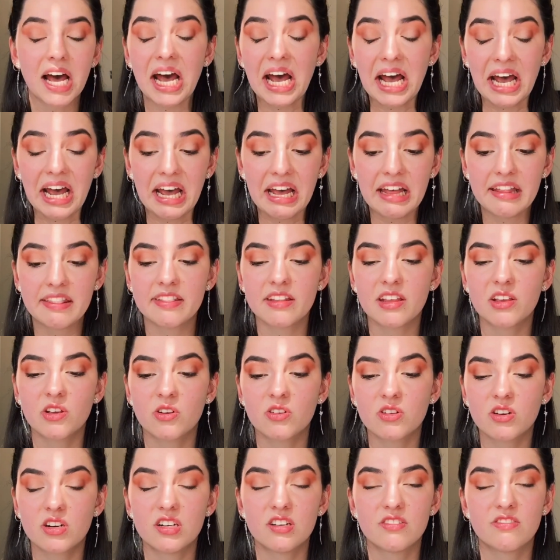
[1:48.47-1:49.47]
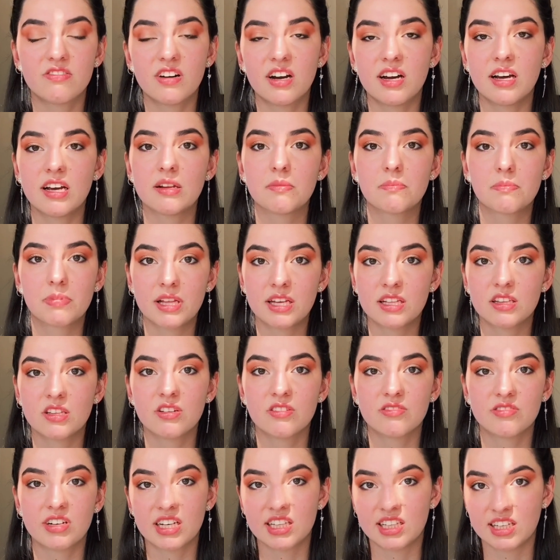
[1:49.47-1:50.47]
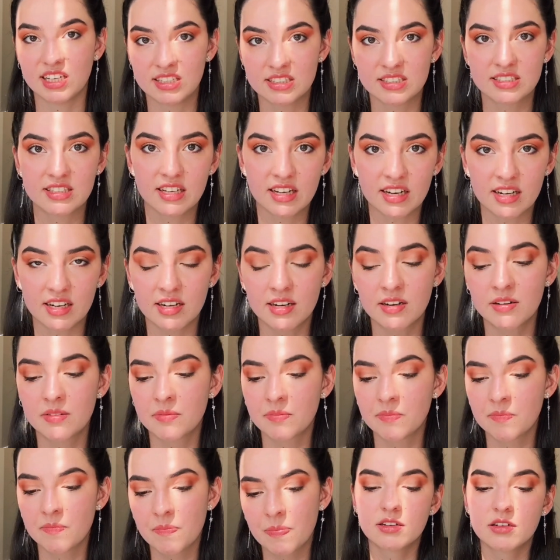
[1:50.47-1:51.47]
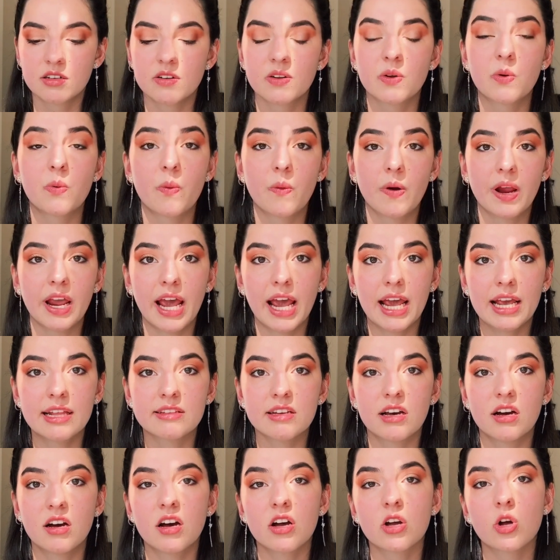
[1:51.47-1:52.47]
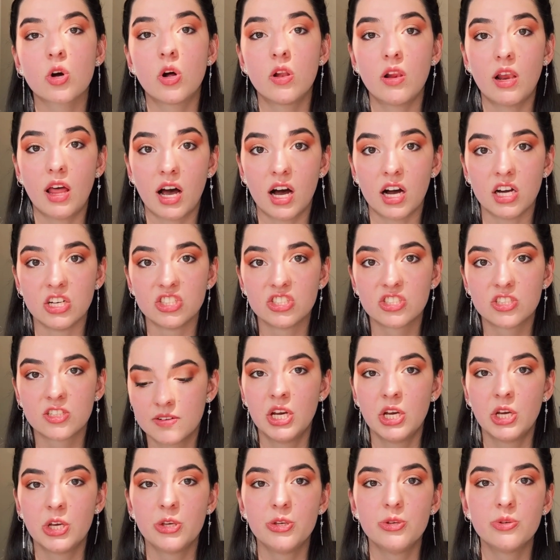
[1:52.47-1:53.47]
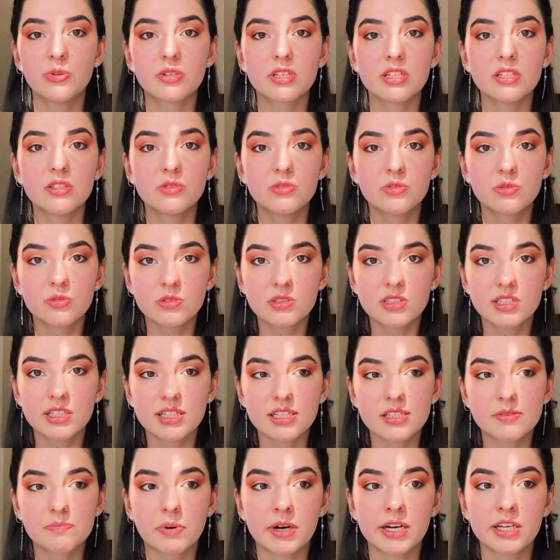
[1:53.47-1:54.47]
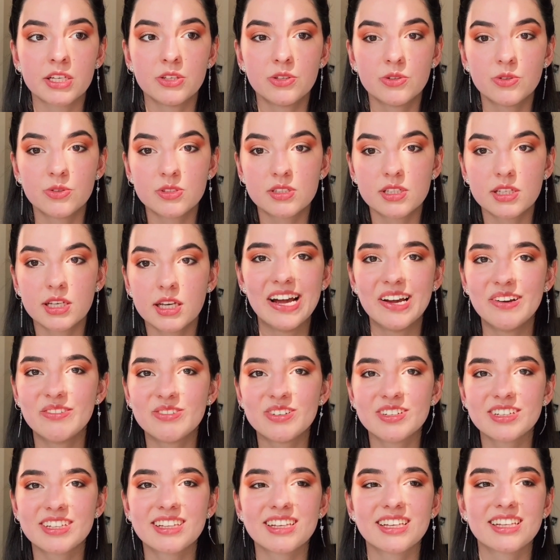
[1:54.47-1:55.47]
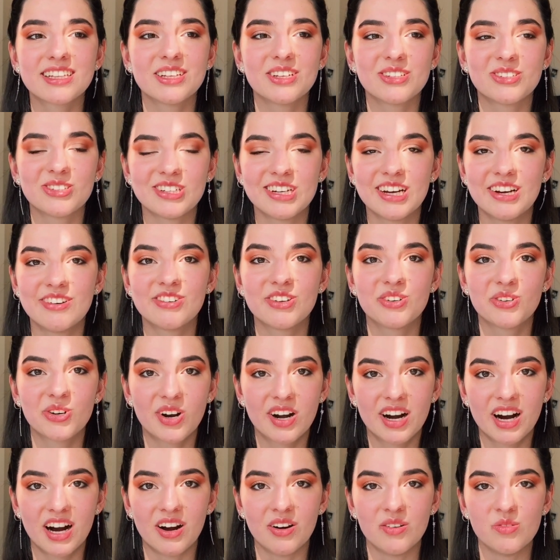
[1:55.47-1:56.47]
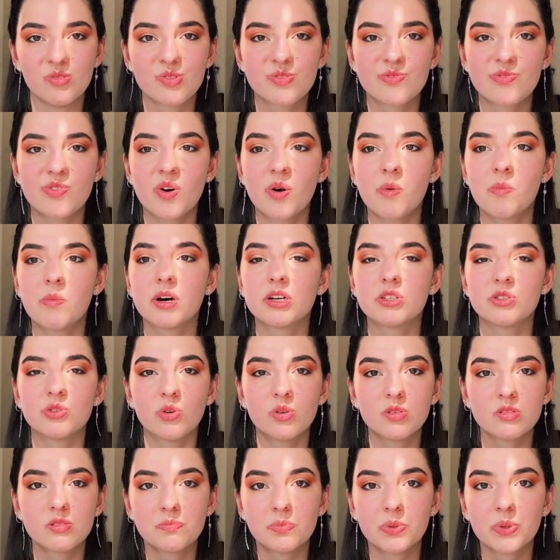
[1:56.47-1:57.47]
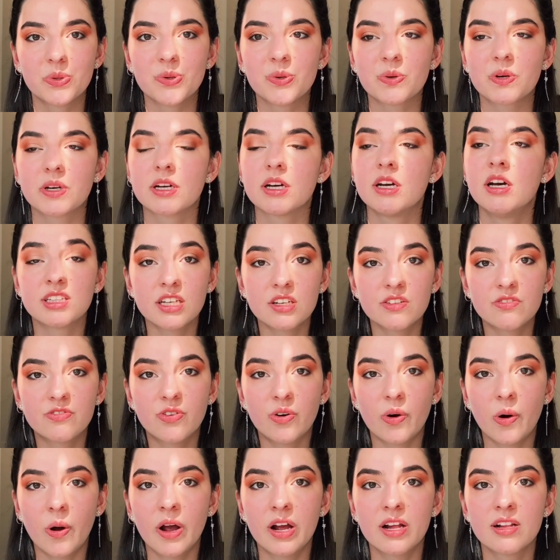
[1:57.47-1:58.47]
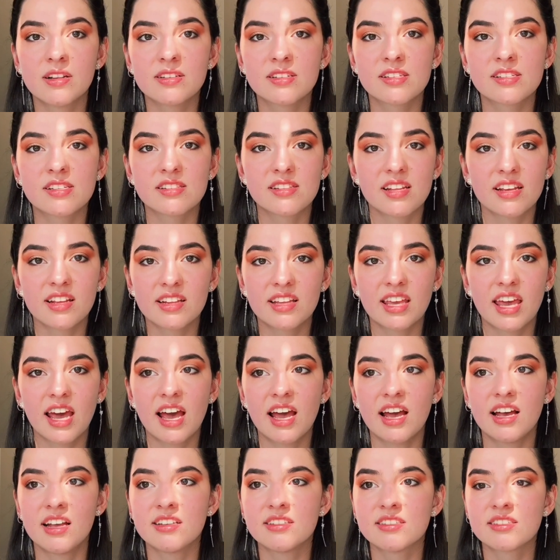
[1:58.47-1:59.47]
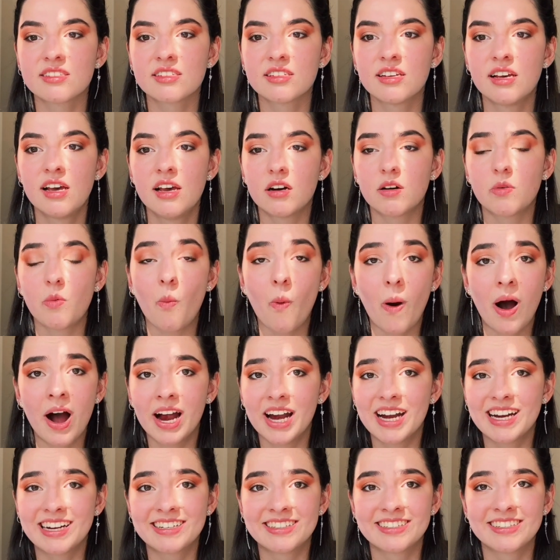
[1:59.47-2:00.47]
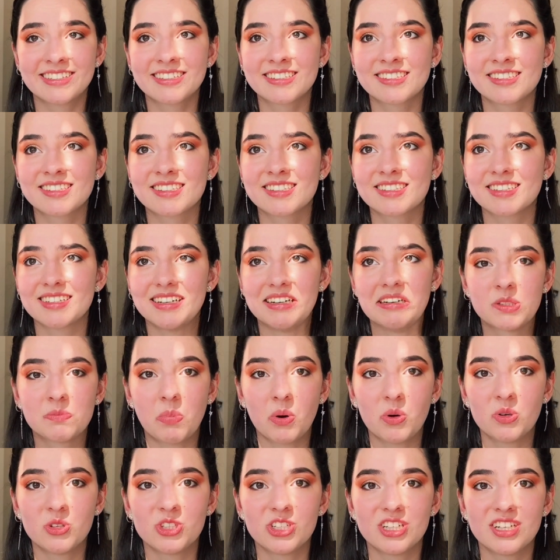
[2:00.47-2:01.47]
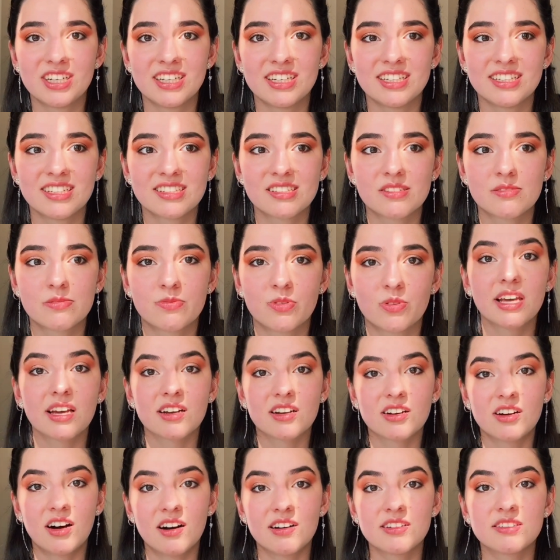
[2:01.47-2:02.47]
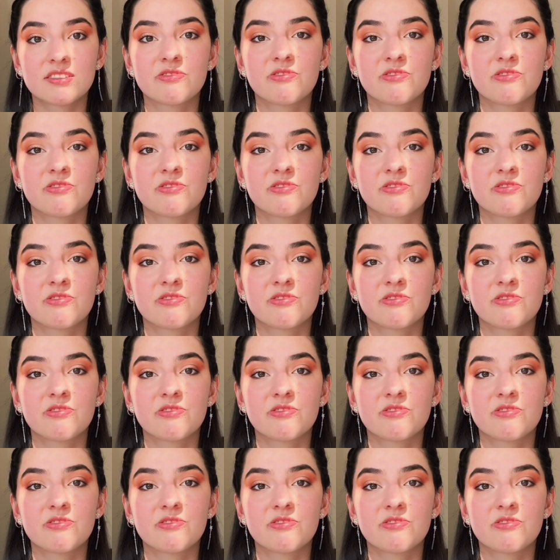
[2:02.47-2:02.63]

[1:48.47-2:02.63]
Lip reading: and you're gonna find plenty of ideas there. Create a collage. You can do this by using everything that you have in your house, from an old book, tin foils, tin cans, wires, sponges. You can cut